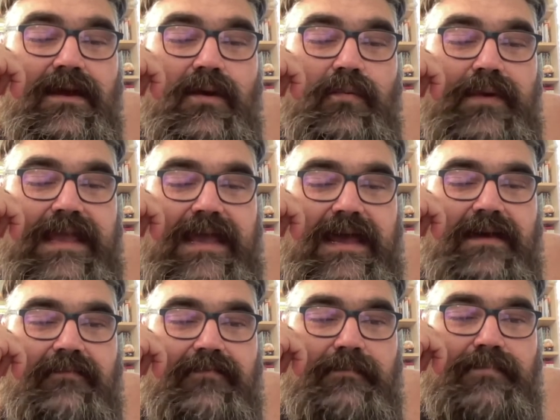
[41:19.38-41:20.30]
we
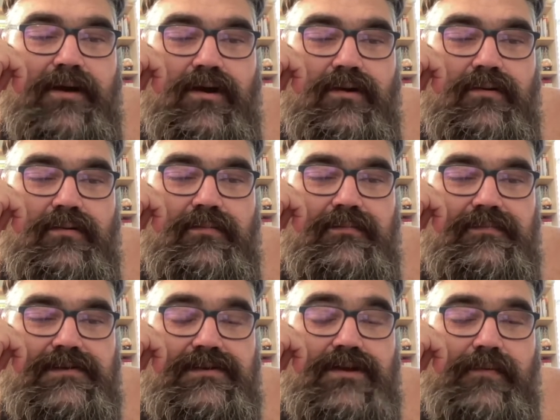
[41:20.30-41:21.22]
have
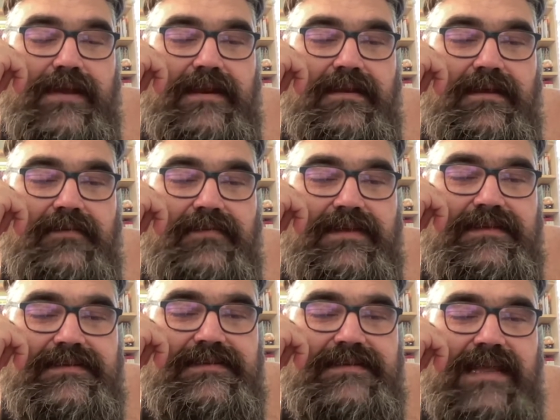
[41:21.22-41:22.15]
The
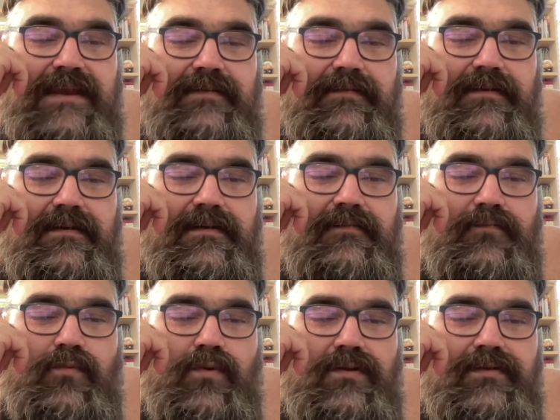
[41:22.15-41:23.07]
State of
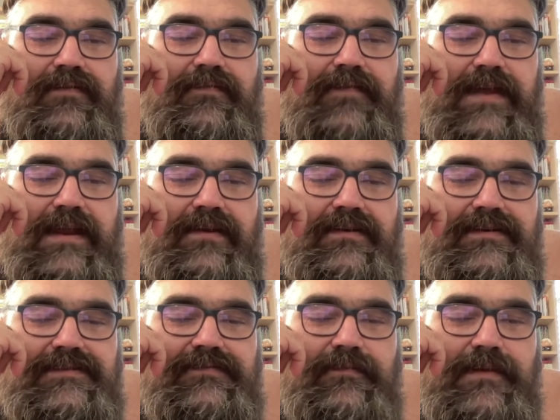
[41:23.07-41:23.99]
World
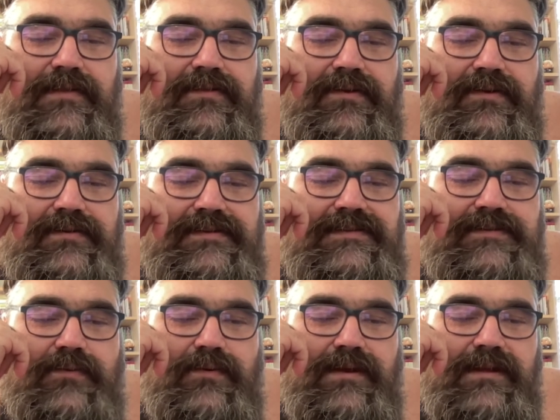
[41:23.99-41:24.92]
Affairs from a Third
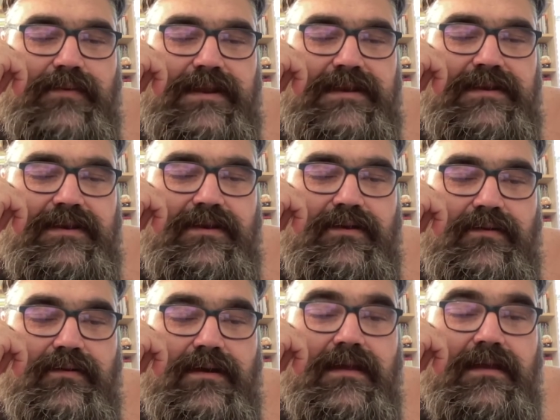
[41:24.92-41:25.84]
Story
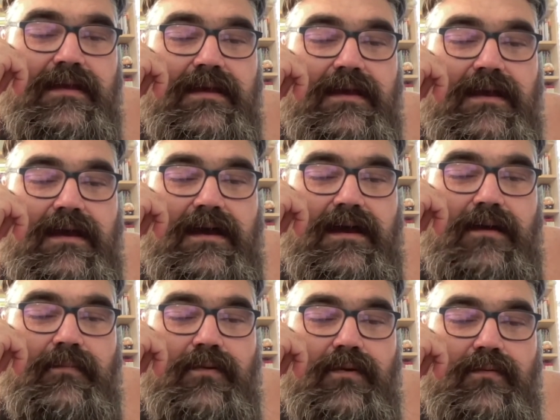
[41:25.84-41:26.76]
Window,
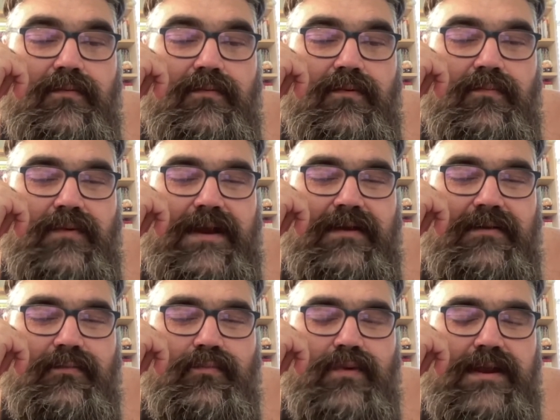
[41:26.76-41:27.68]
written
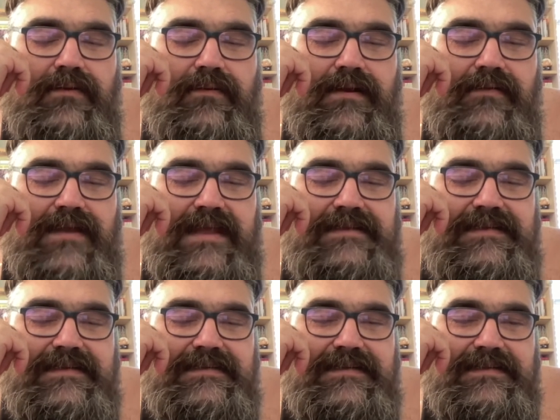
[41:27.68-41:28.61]
around
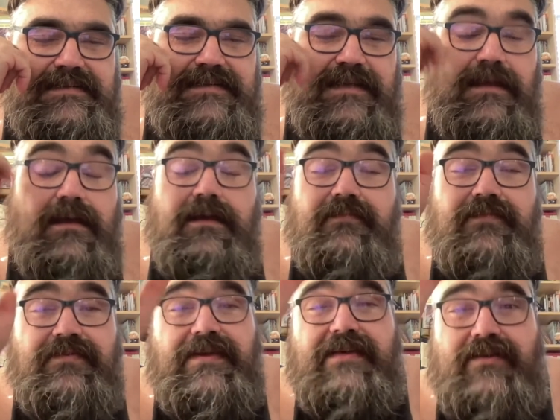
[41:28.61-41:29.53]
1960.
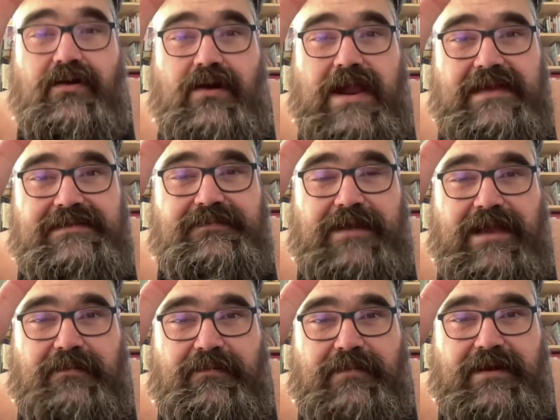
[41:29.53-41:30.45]
The thing that cracks me
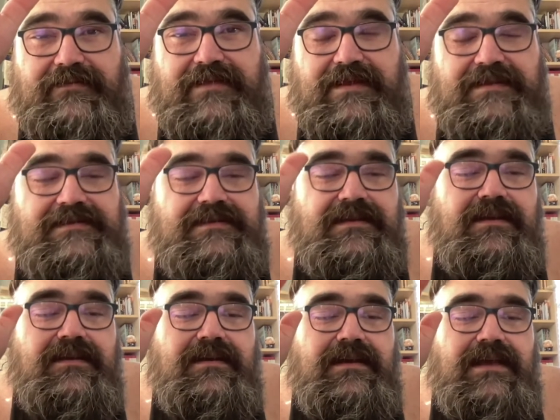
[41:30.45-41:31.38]
up about this
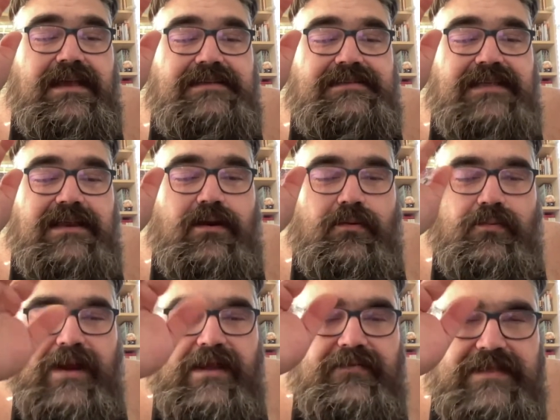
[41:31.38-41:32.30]
is that
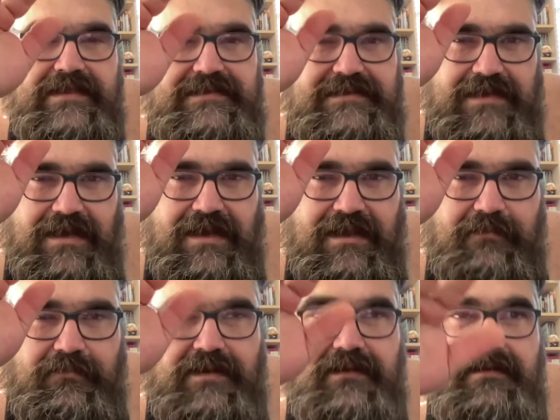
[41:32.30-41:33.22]
around this
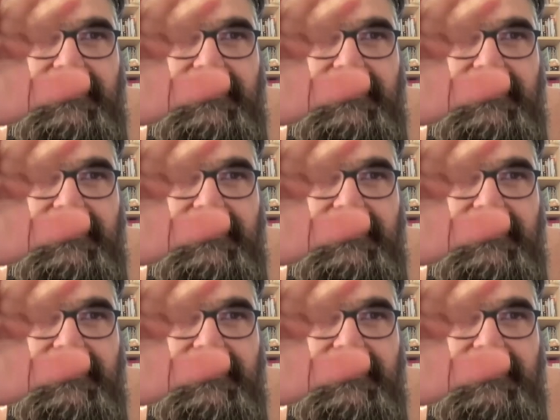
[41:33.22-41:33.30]
time,